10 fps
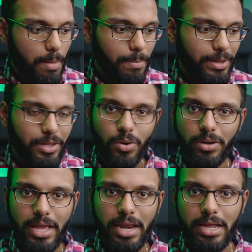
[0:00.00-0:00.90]
but you're
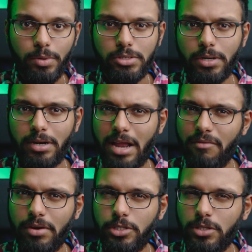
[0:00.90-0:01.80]
getting in return an
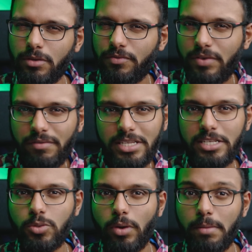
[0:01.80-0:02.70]
average of fifteen
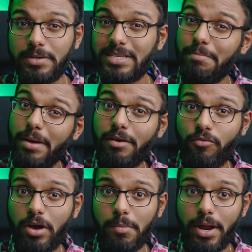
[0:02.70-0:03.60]
to twenty percent better
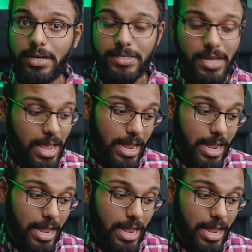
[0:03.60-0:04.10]
frame rates.